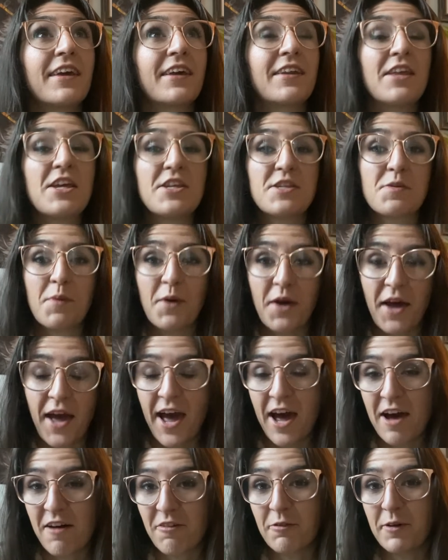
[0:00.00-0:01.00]
at least about
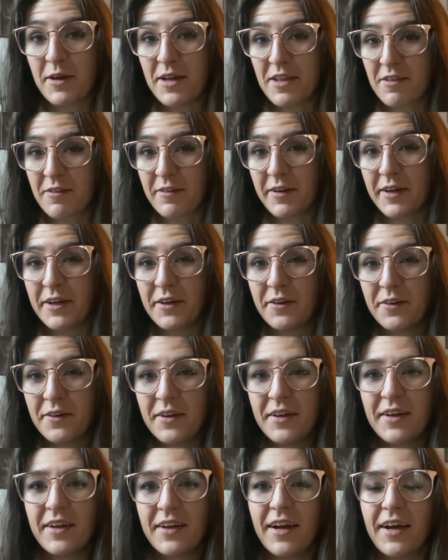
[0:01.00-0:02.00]
halfway through
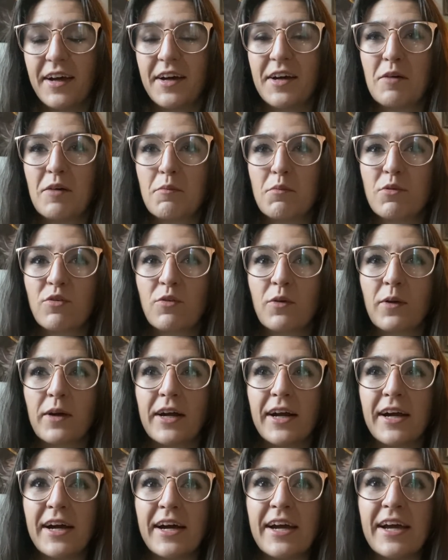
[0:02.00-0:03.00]
before
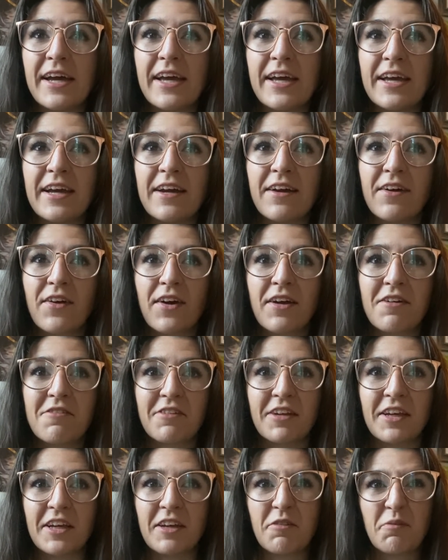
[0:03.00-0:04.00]
I kind of
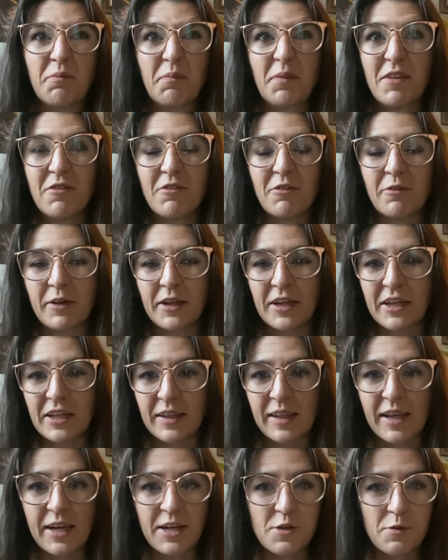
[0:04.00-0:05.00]
like even really
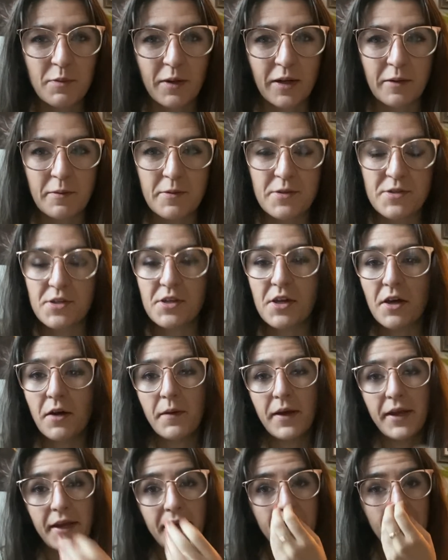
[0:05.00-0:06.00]
liked where it was
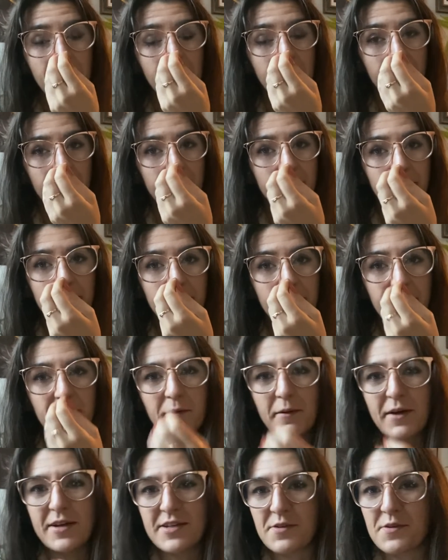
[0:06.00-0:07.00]
going.
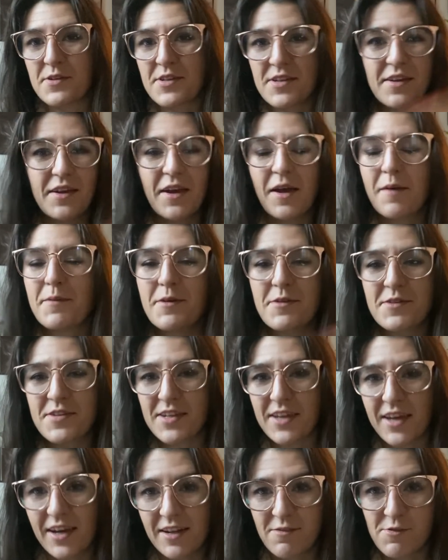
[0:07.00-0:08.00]
Otherwise it was
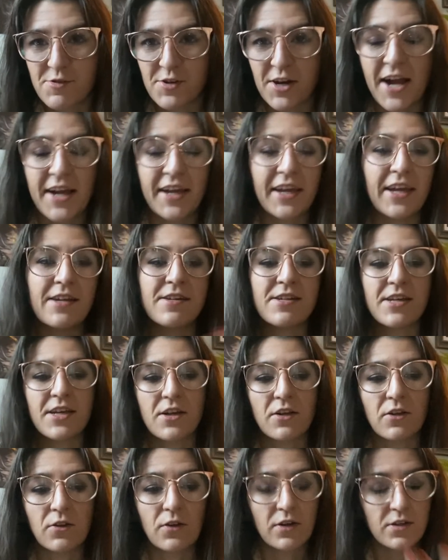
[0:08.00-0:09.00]
like kind of dragging and
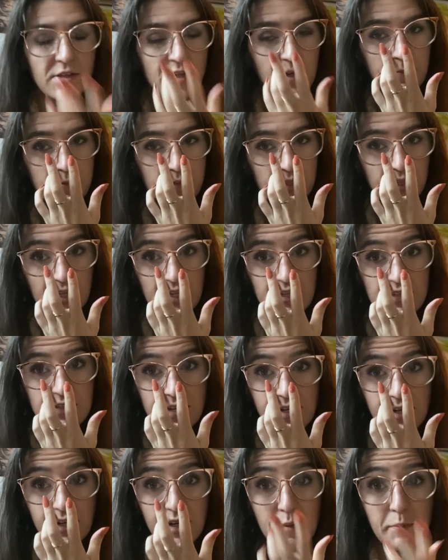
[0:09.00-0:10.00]
taking a long time to like
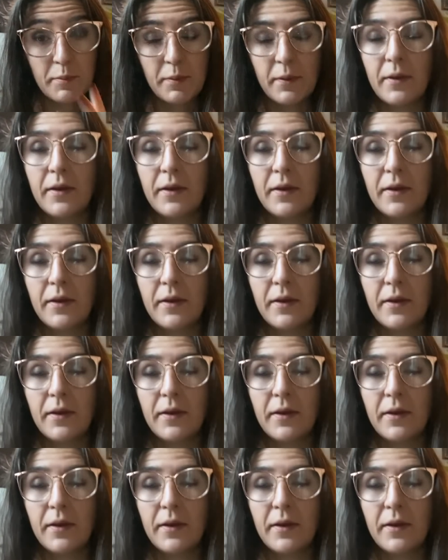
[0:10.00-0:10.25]
set up.